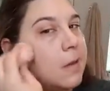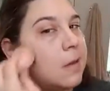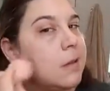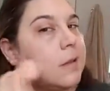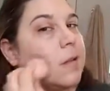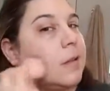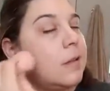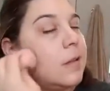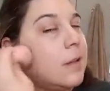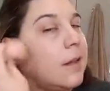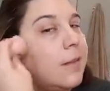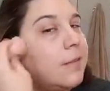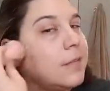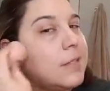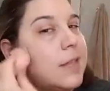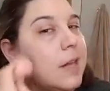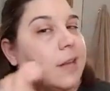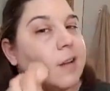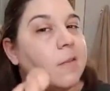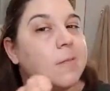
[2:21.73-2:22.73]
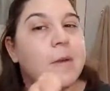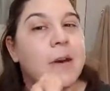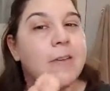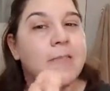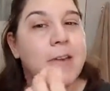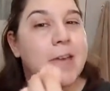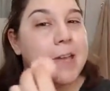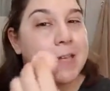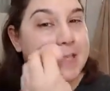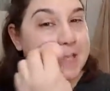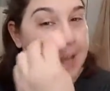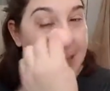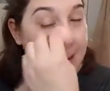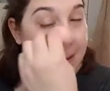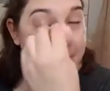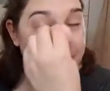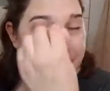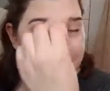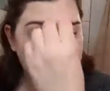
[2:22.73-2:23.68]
the left side of my face. How are